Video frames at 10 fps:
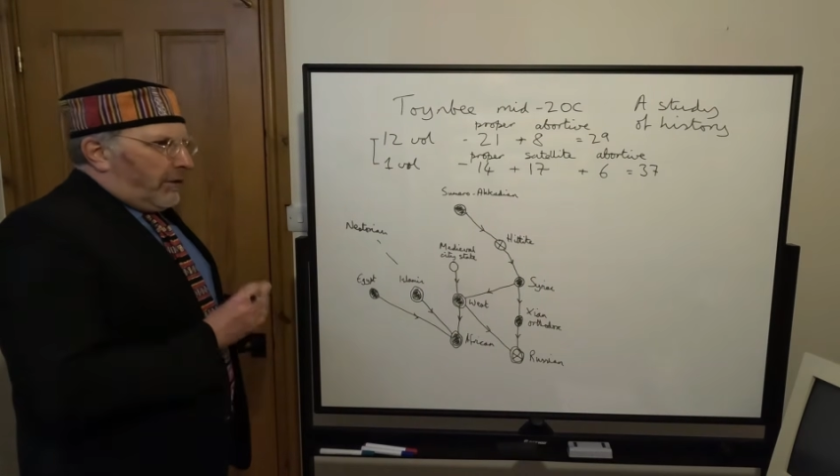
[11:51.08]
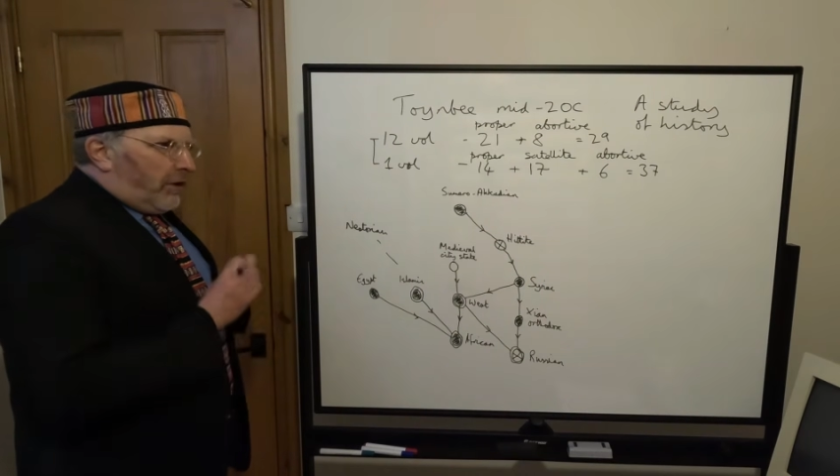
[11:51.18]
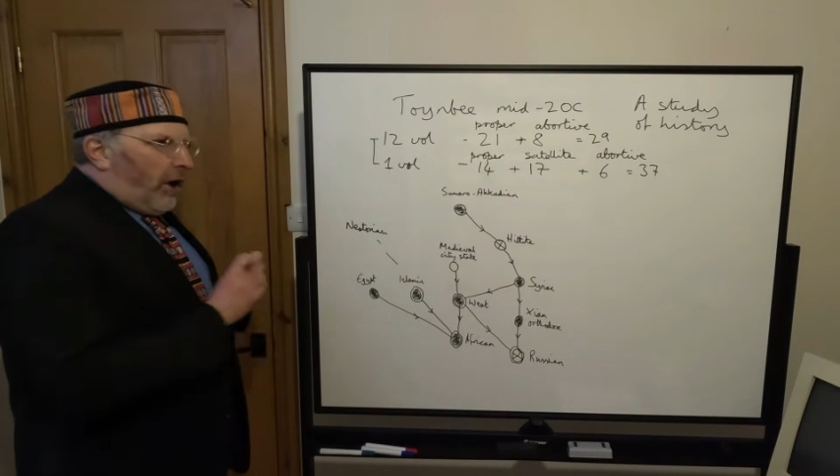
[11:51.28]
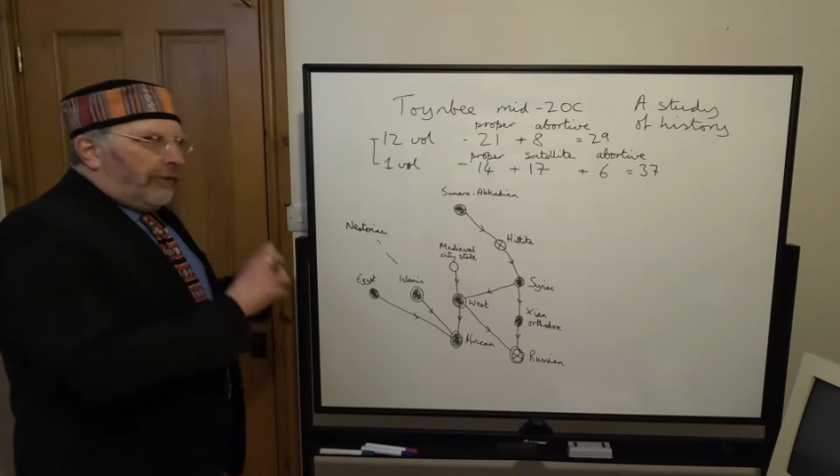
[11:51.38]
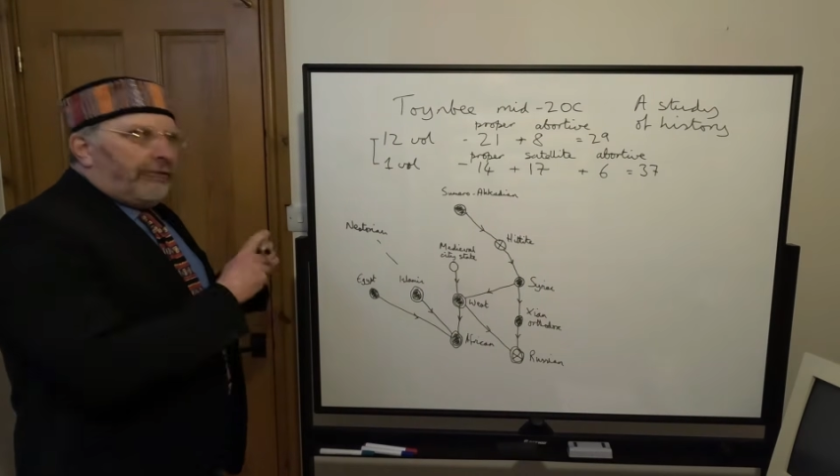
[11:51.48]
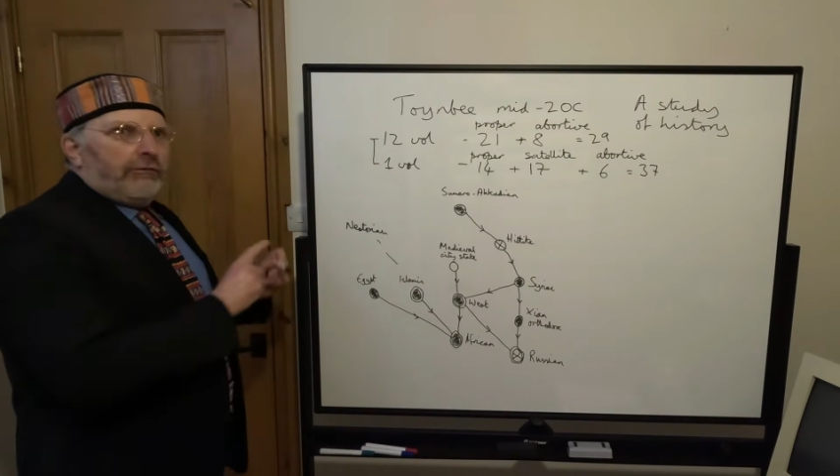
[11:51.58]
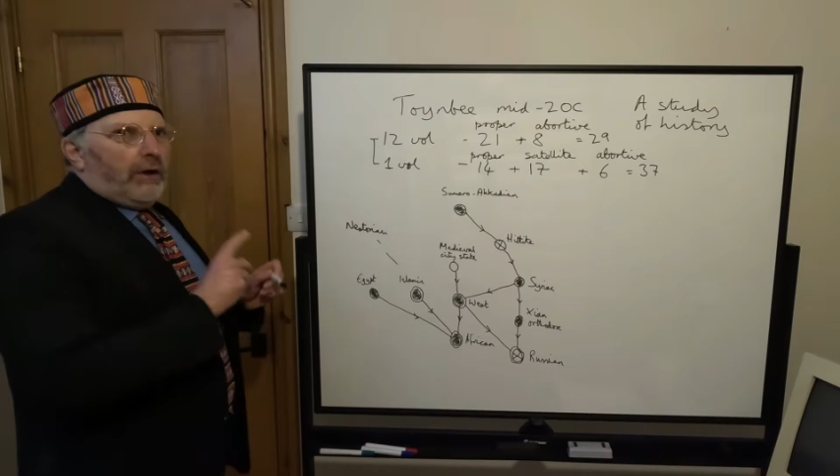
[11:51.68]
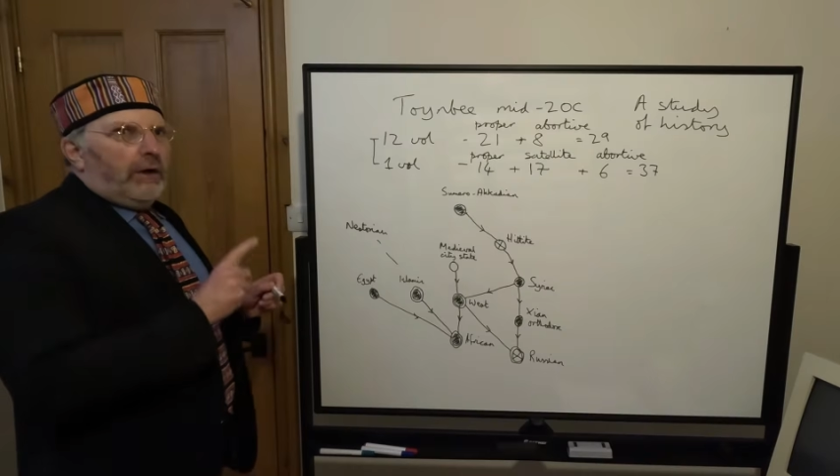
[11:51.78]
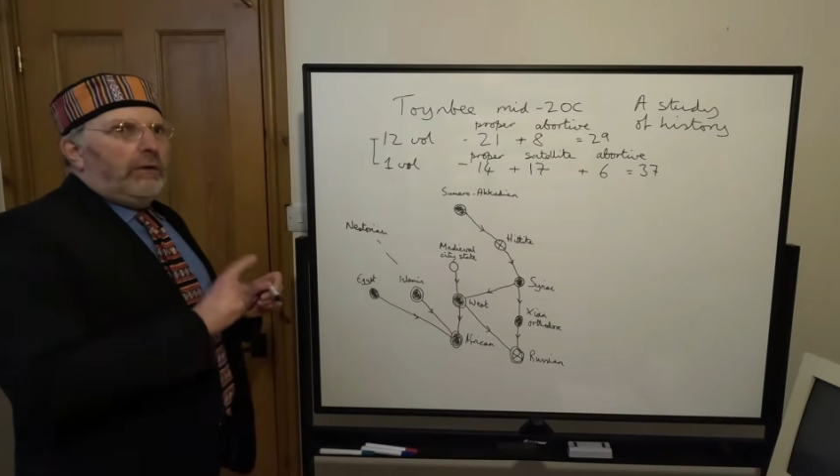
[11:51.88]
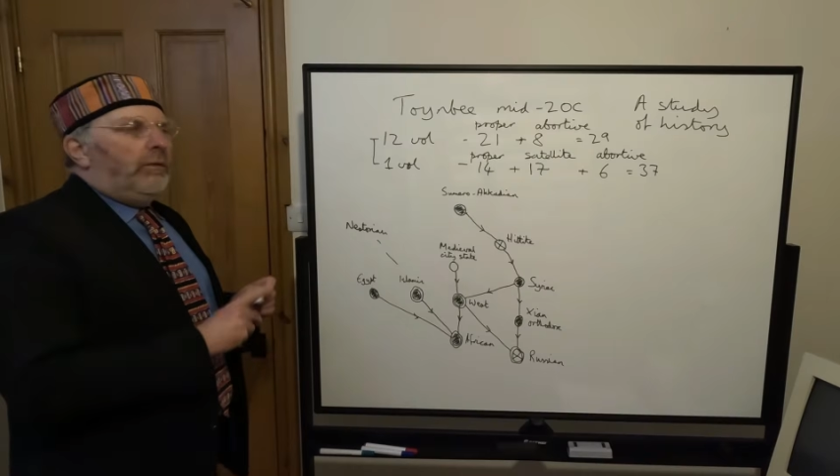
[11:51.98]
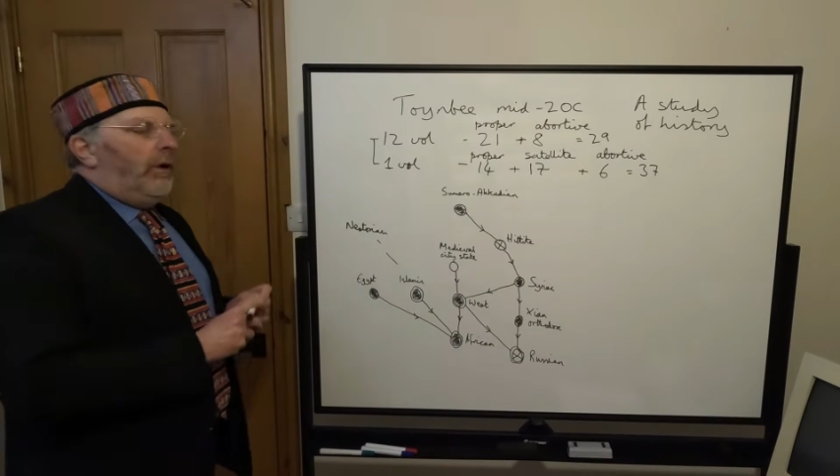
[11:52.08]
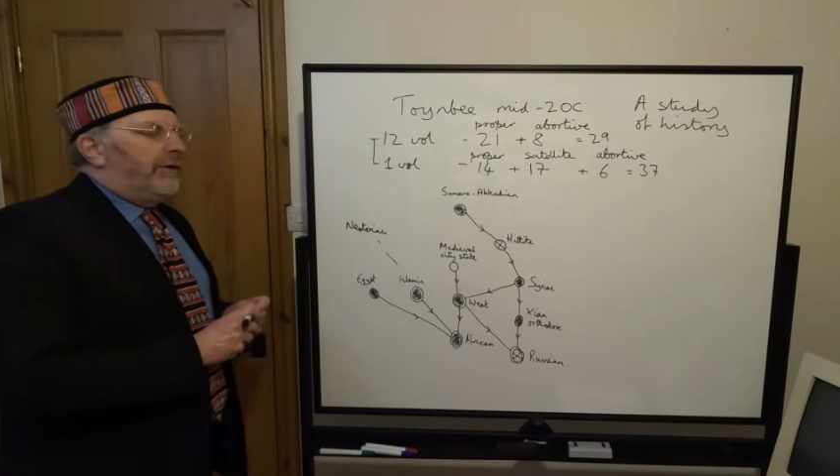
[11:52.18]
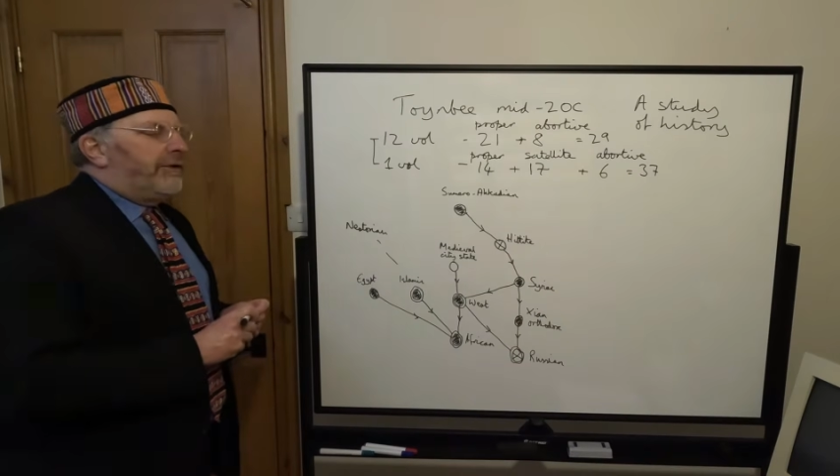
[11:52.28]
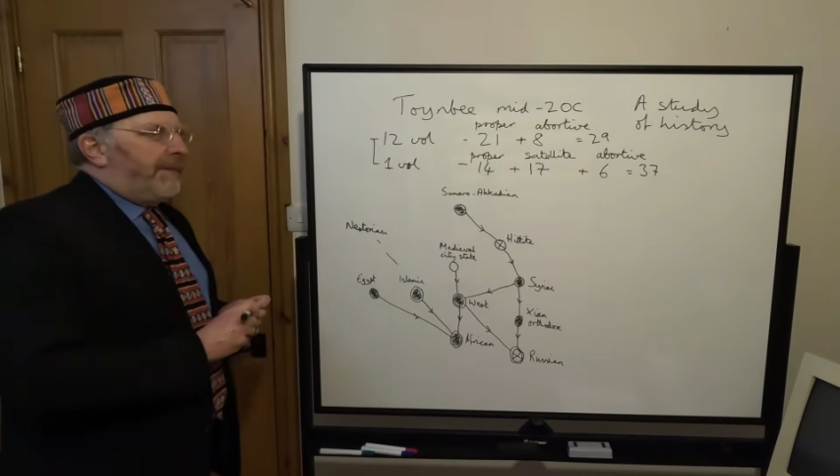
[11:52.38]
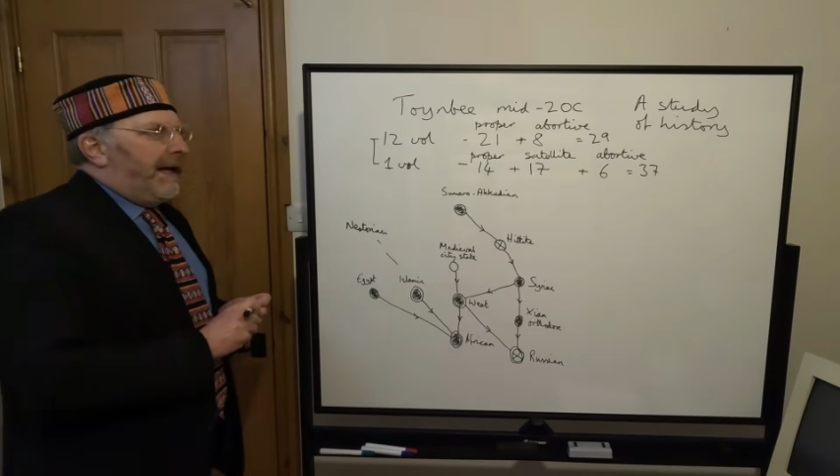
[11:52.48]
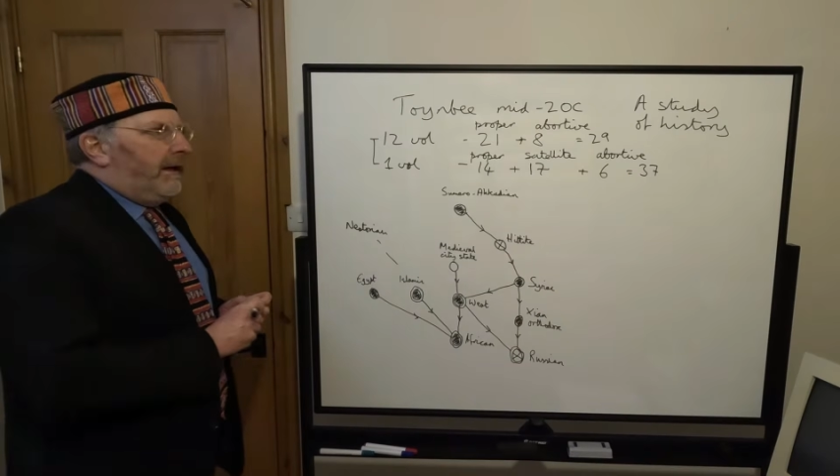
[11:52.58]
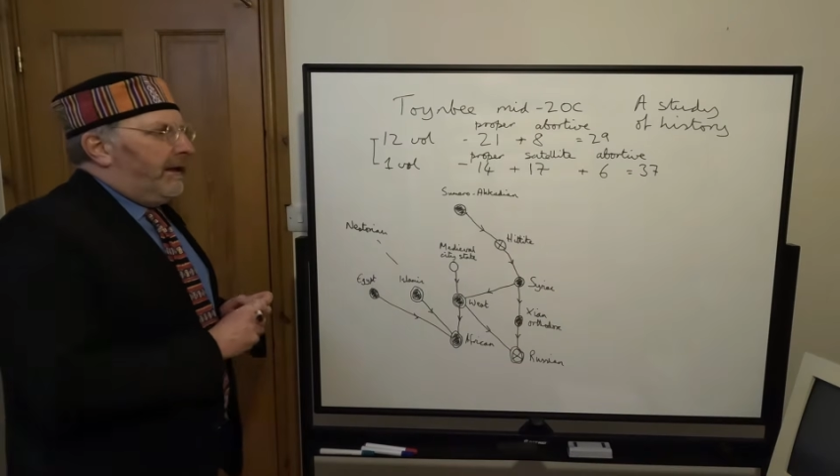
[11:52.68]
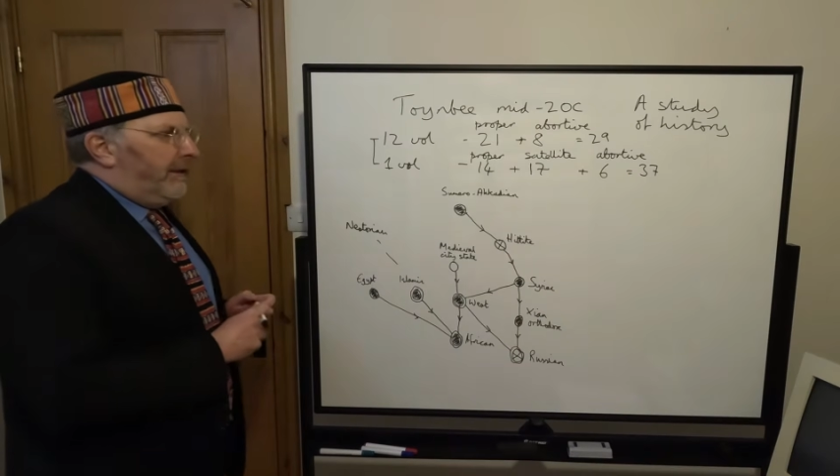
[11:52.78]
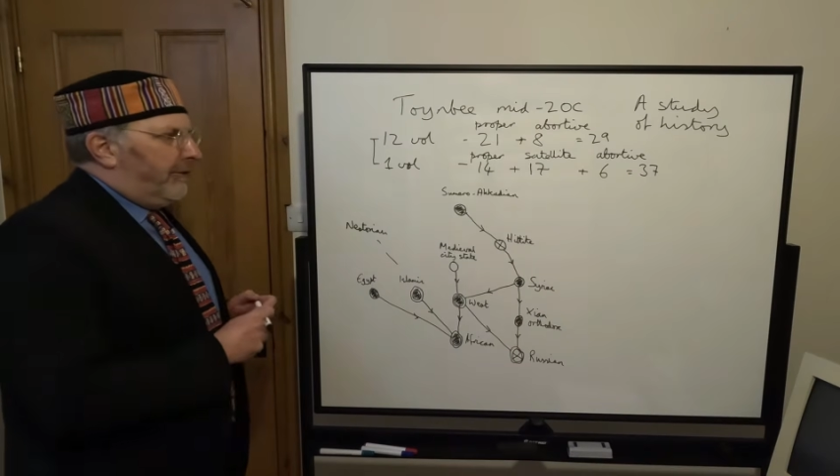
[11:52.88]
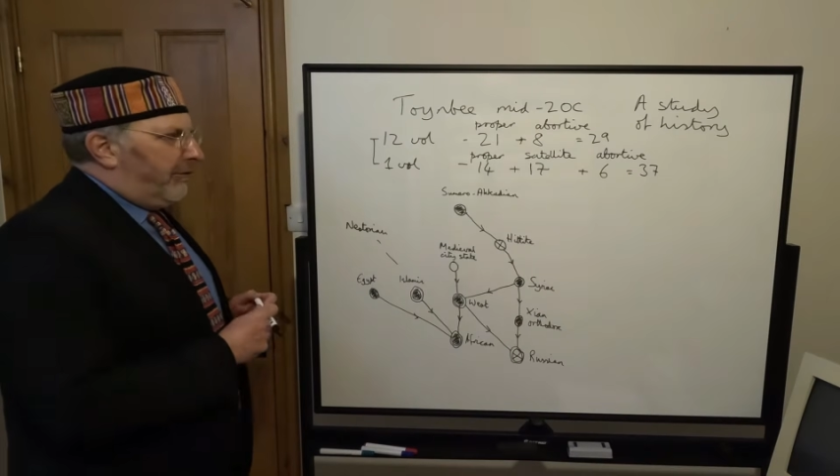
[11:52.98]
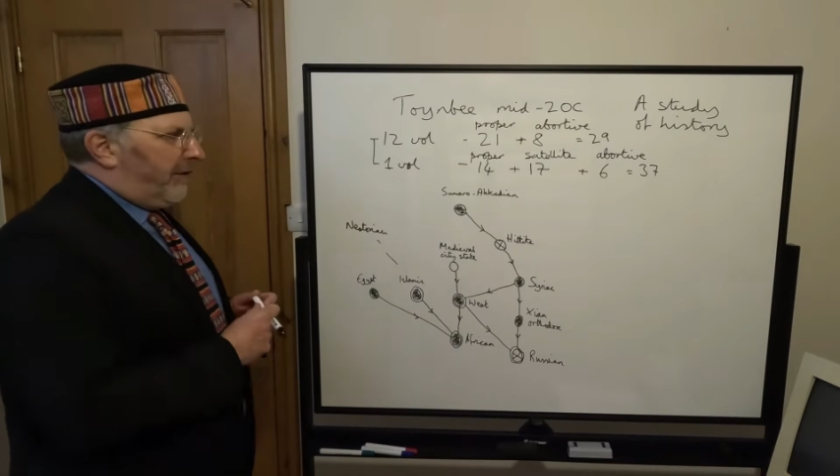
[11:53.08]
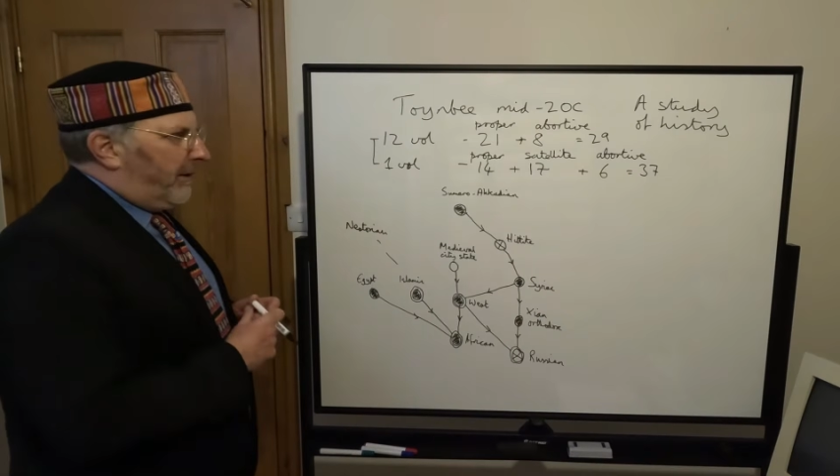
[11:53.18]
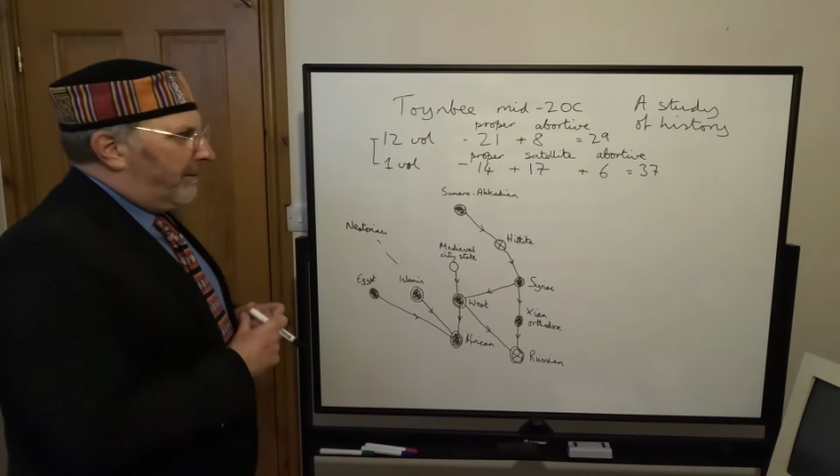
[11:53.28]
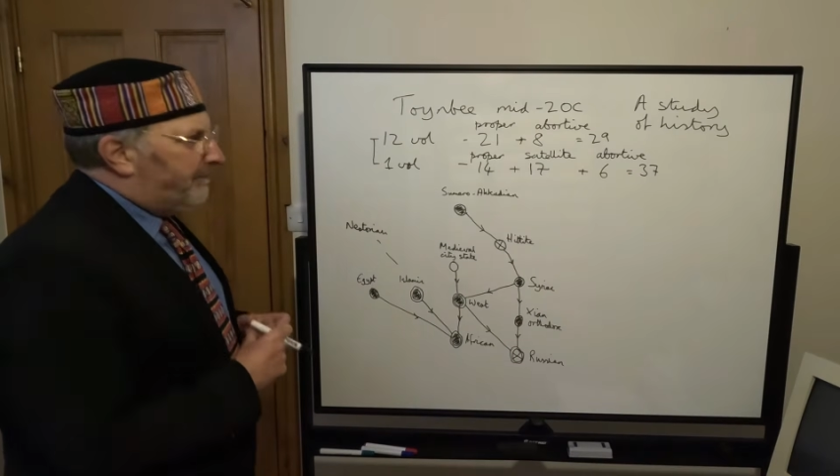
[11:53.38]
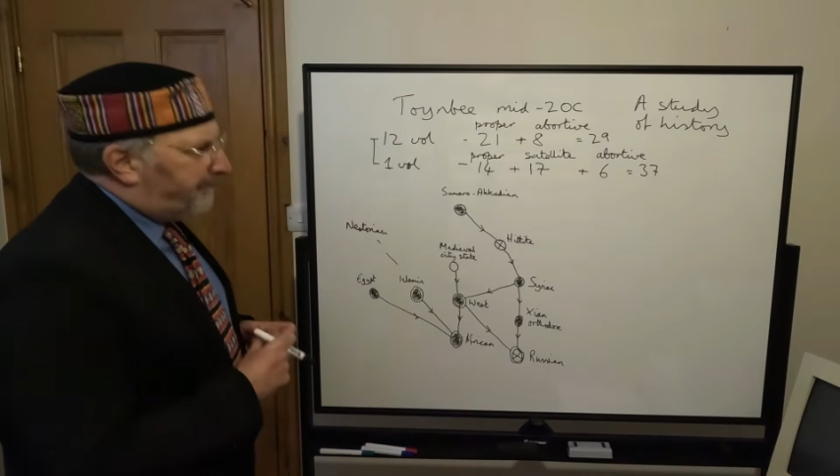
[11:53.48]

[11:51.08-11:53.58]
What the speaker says: contra what Spengler had said.